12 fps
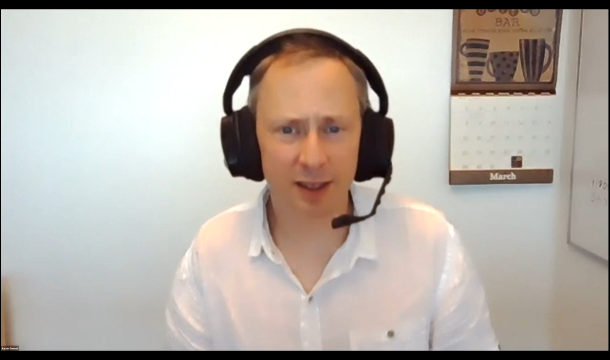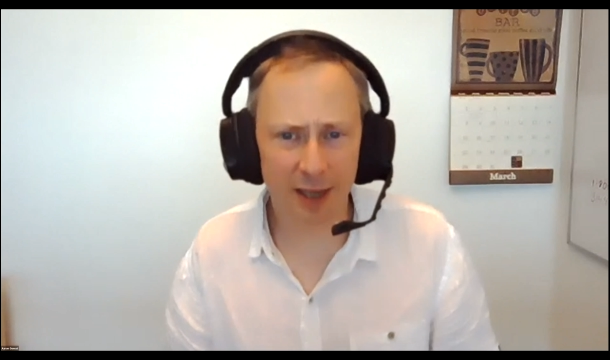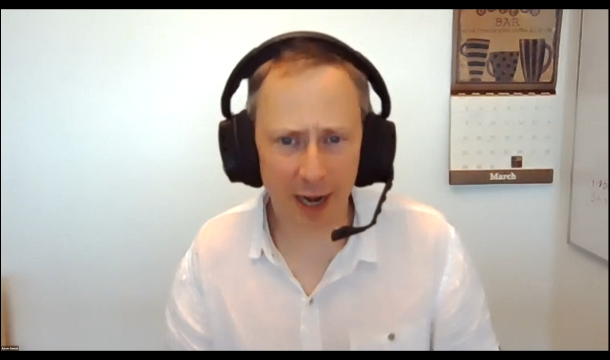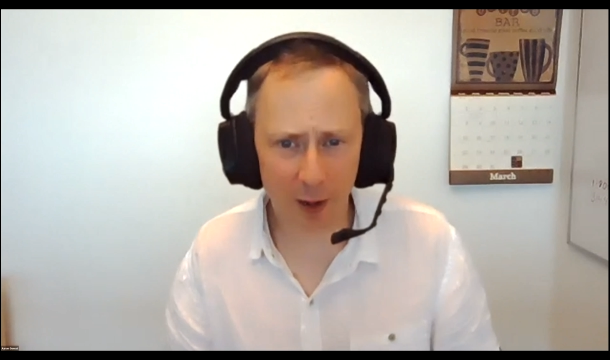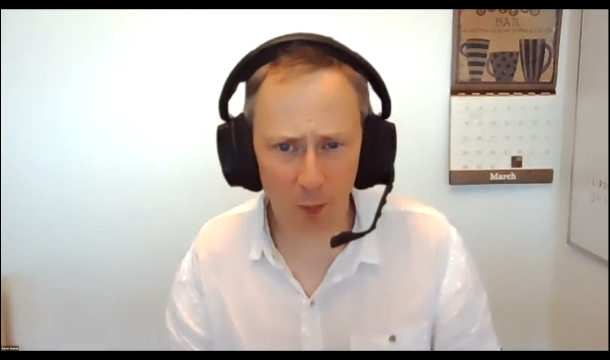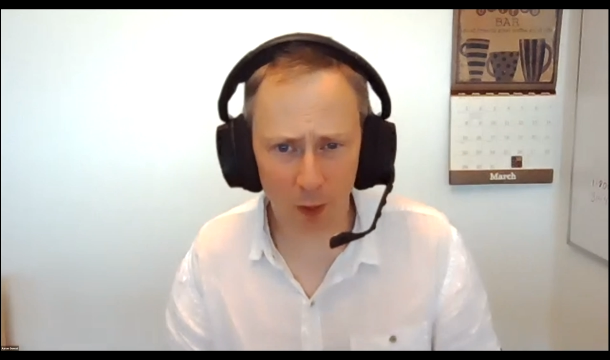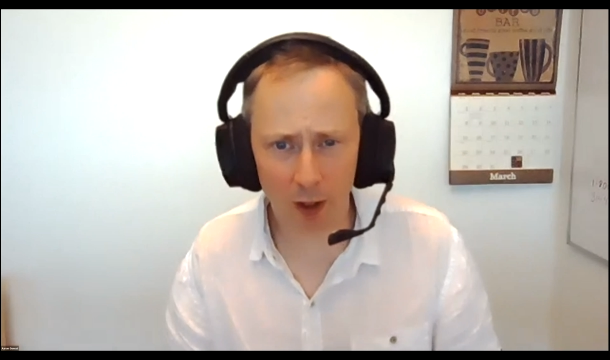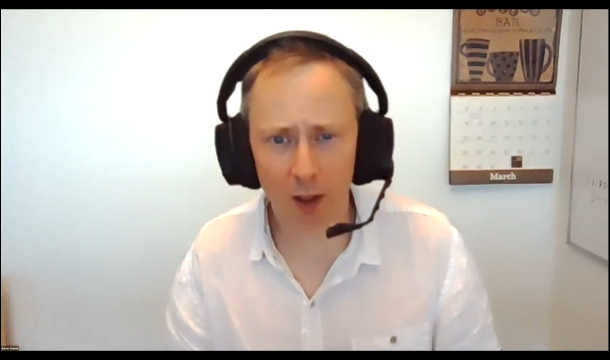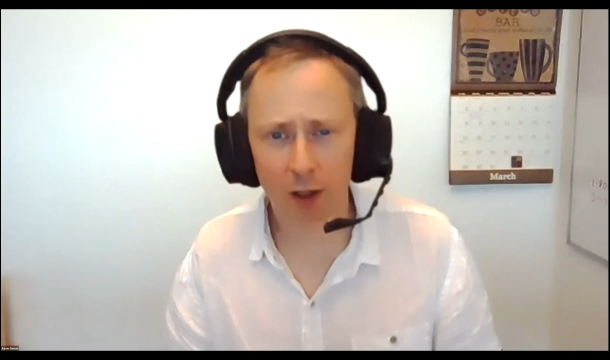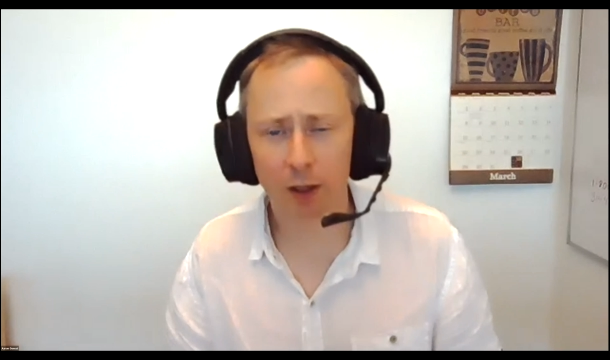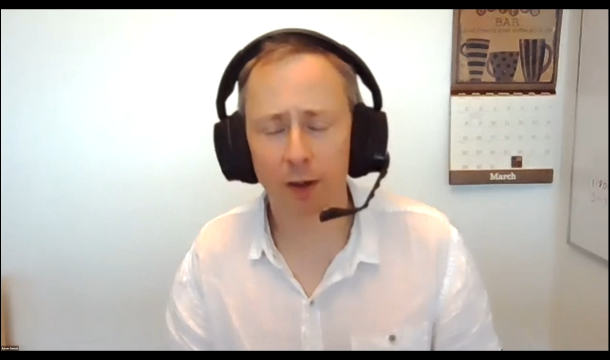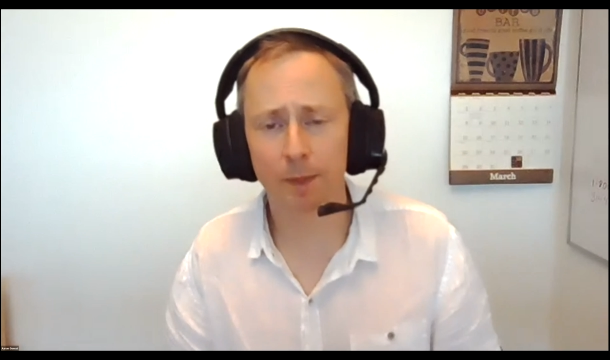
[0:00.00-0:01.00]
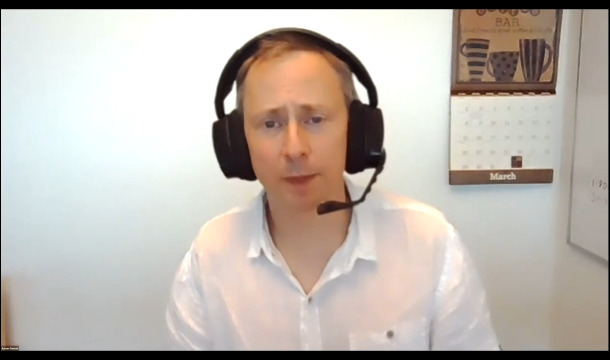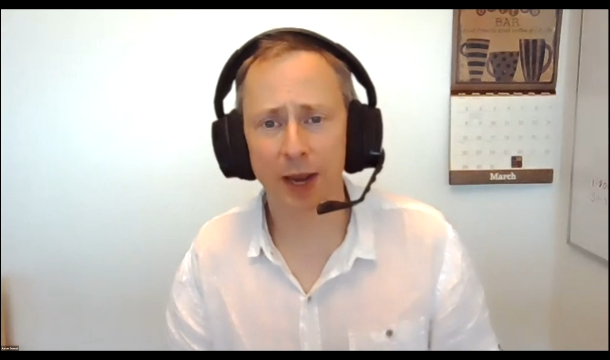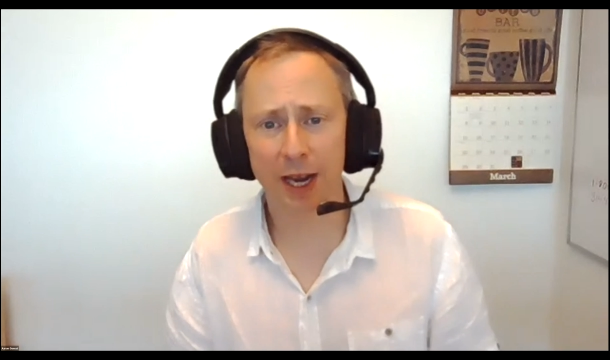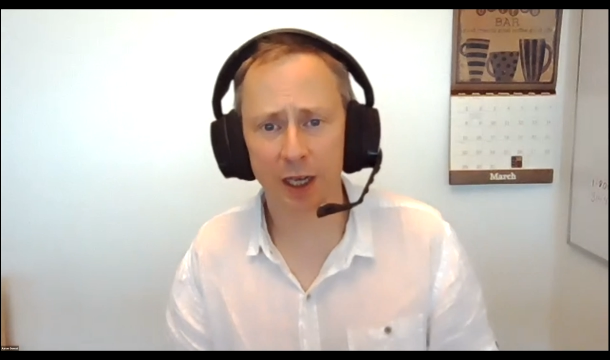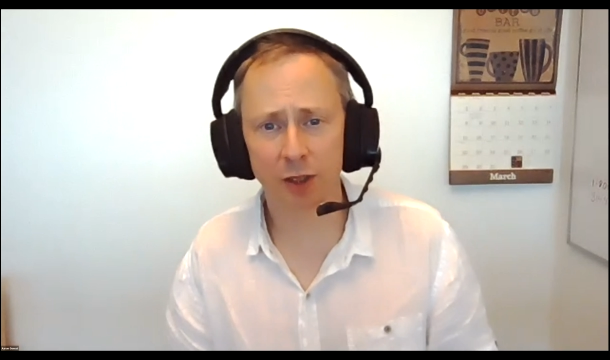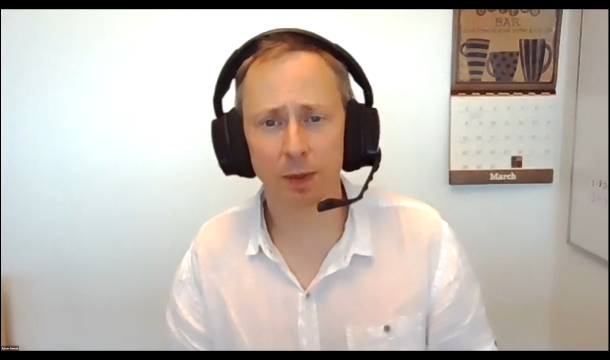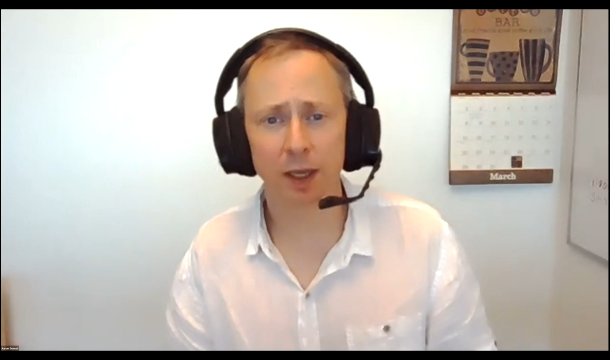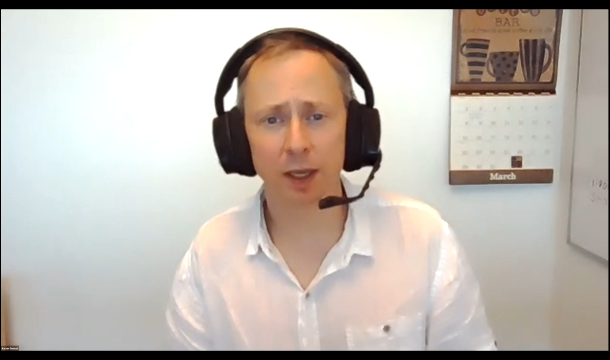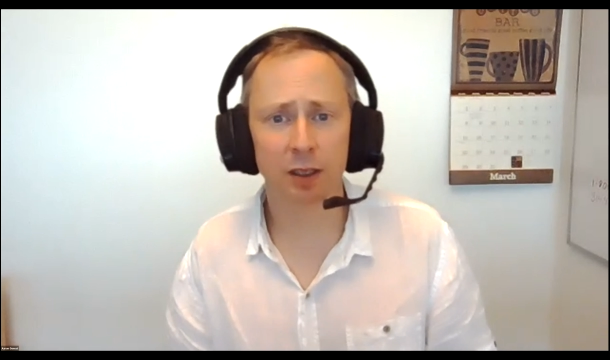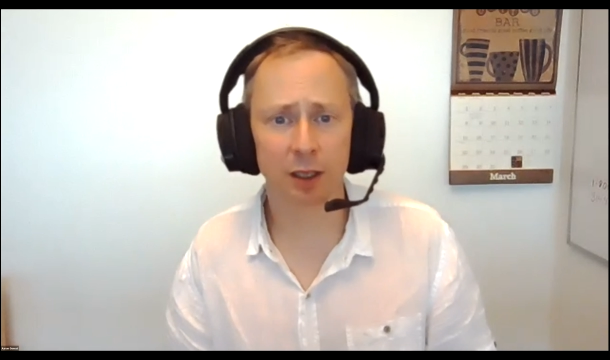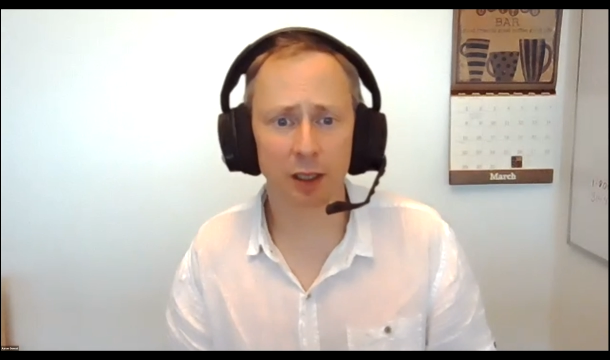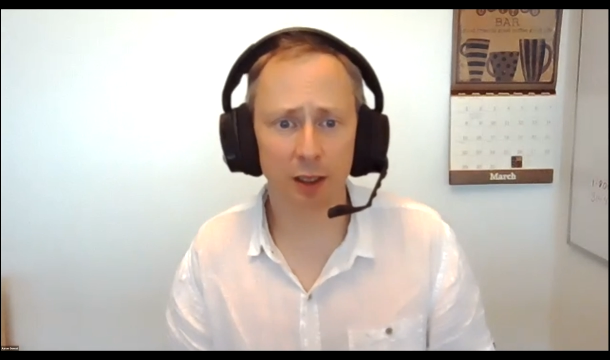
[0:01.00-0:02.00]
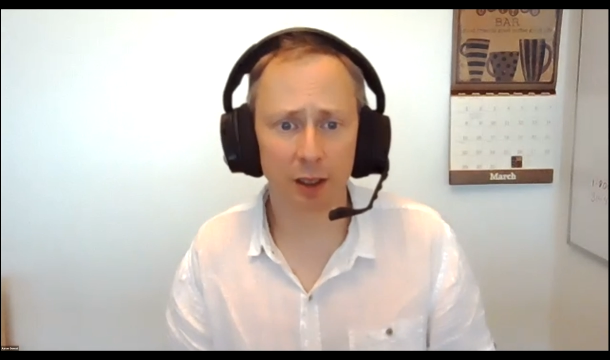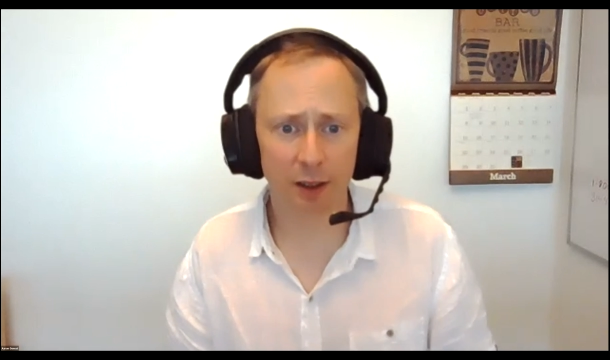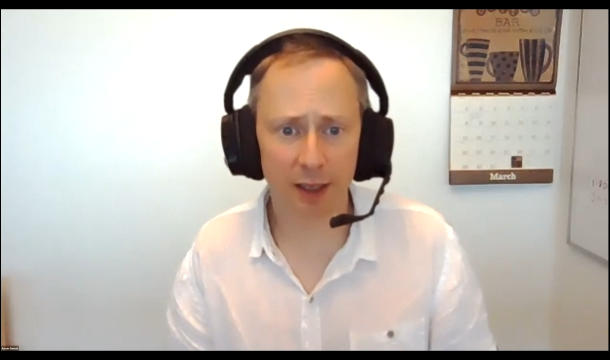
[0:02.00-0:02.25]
network management and